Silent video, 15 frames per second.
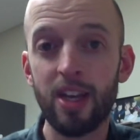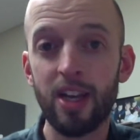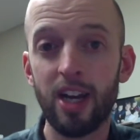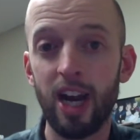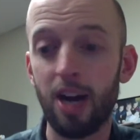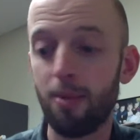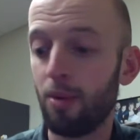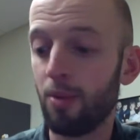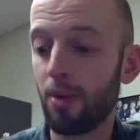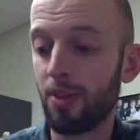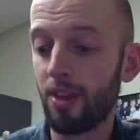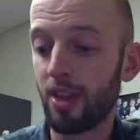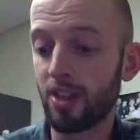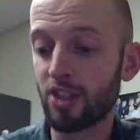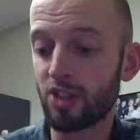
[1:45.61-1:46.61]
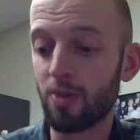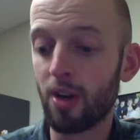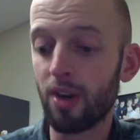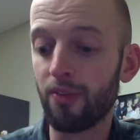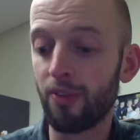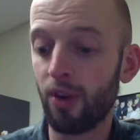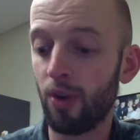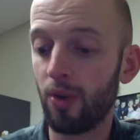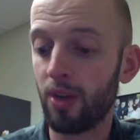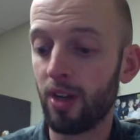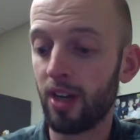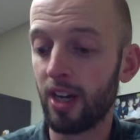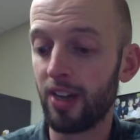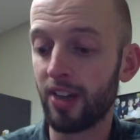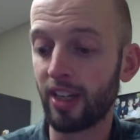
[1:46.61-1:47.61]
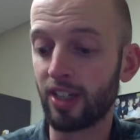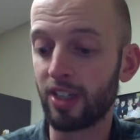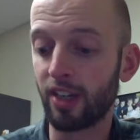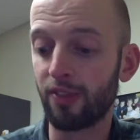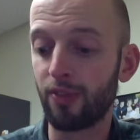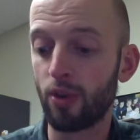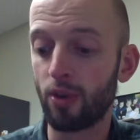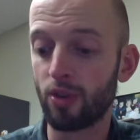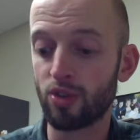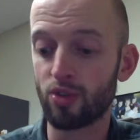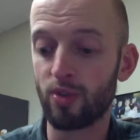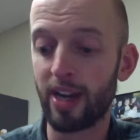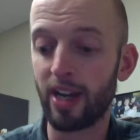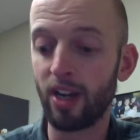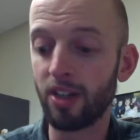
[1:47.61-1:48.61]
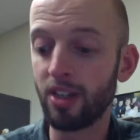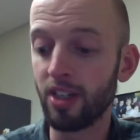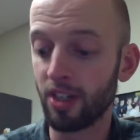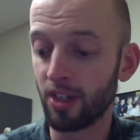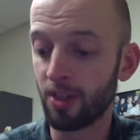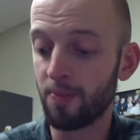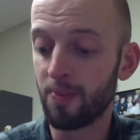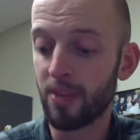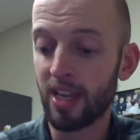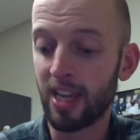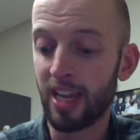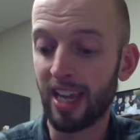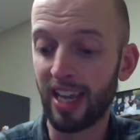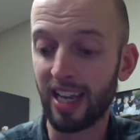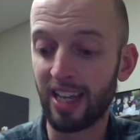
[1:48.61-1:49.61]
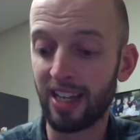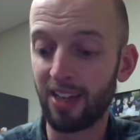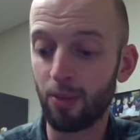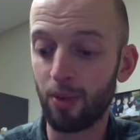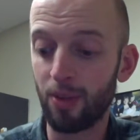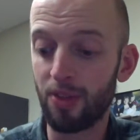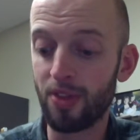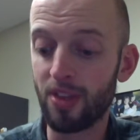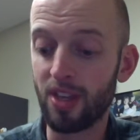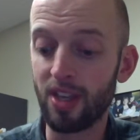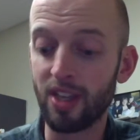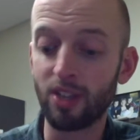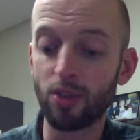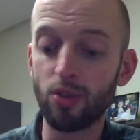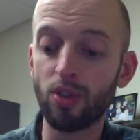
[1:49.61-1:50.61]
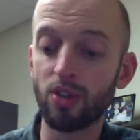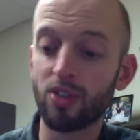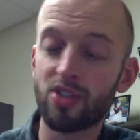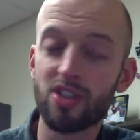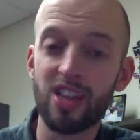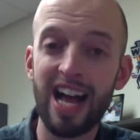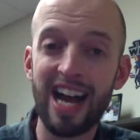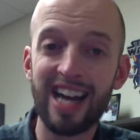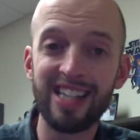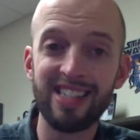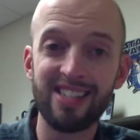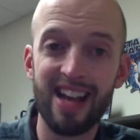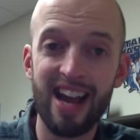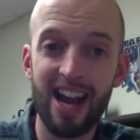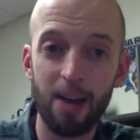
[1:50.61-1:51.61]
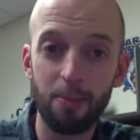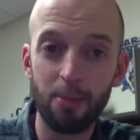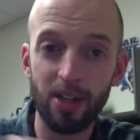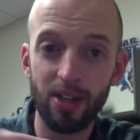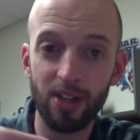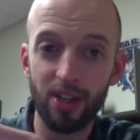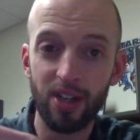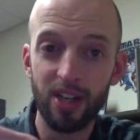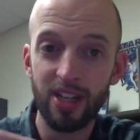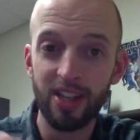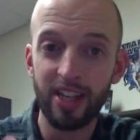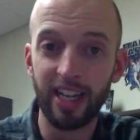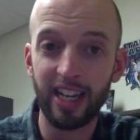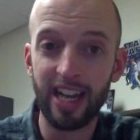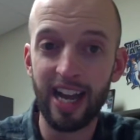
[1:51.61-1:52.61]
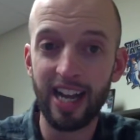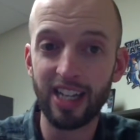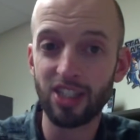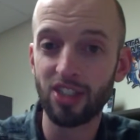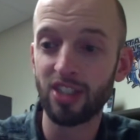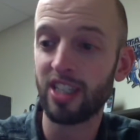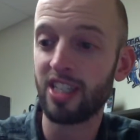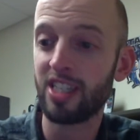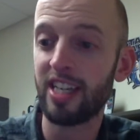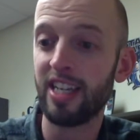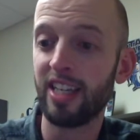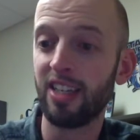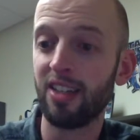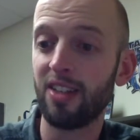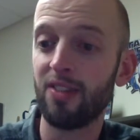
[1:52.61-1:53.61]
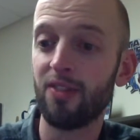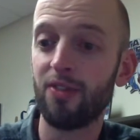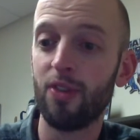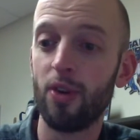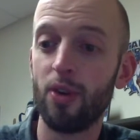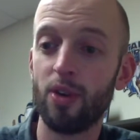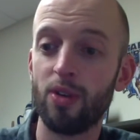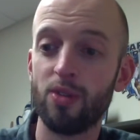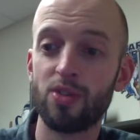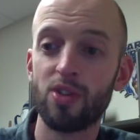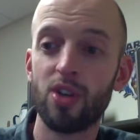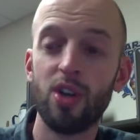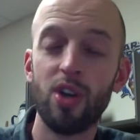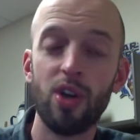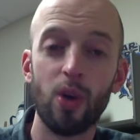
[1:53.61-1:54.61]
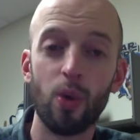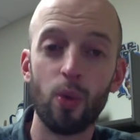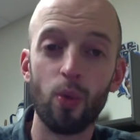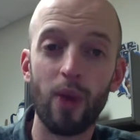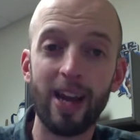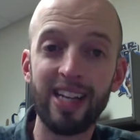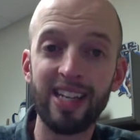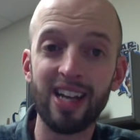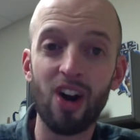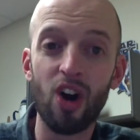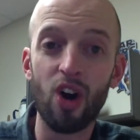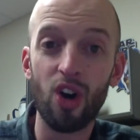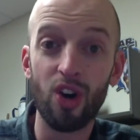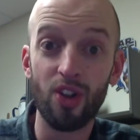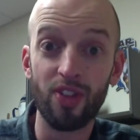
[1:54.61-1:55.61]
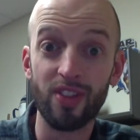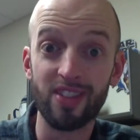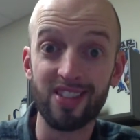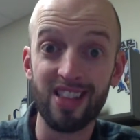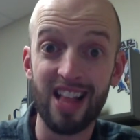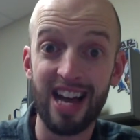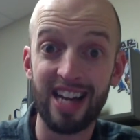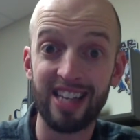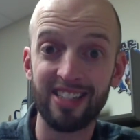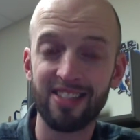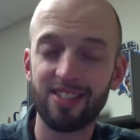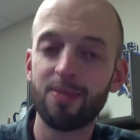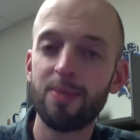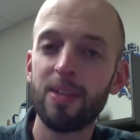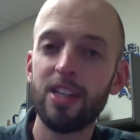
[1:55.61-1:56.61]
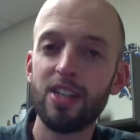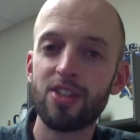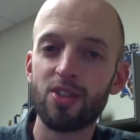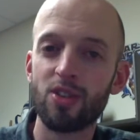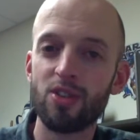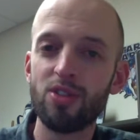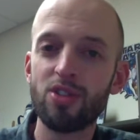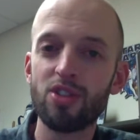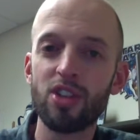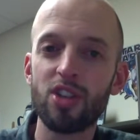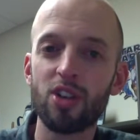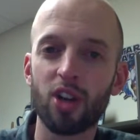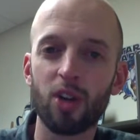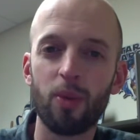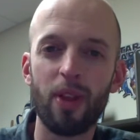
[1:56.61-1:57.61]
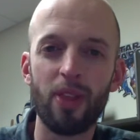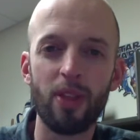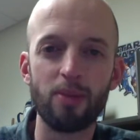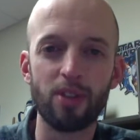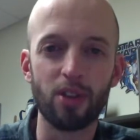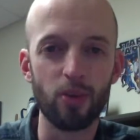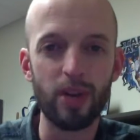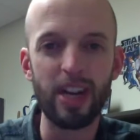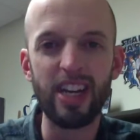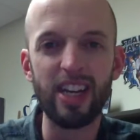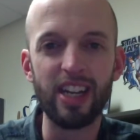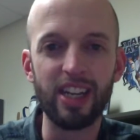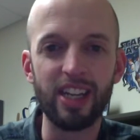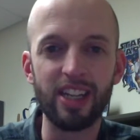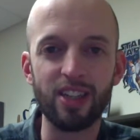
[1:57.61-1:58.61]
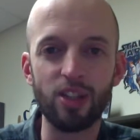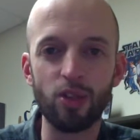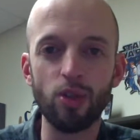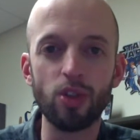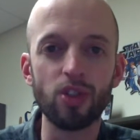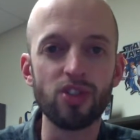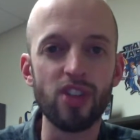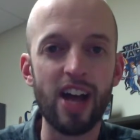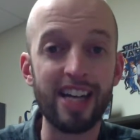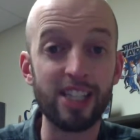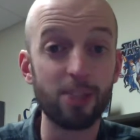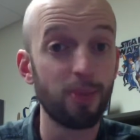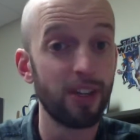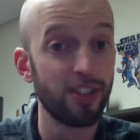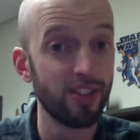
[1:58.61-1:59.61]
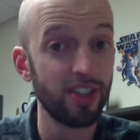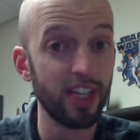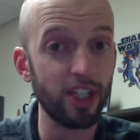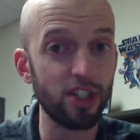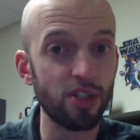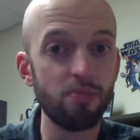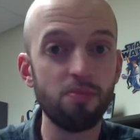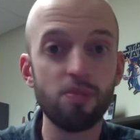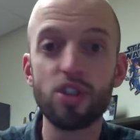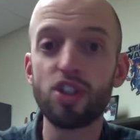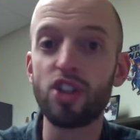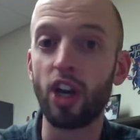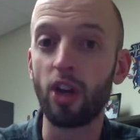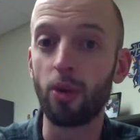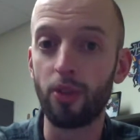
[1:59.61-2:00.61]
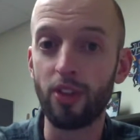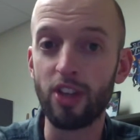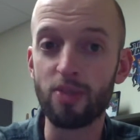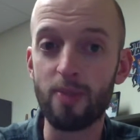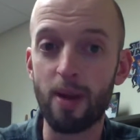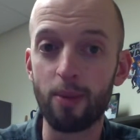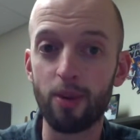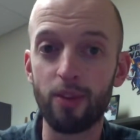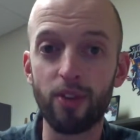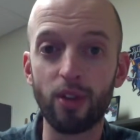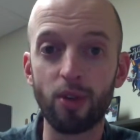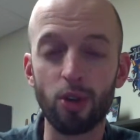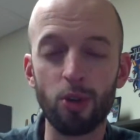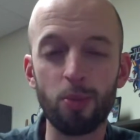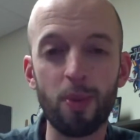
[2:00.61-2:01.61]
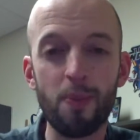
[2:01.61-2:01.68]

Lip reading: But with a smartphone, they can take photos right on here. And with the Google Slides app here, they could actually take photos right on the slides. So usually you're going to want them to create a Google Slides presentation, share it with each member of the group.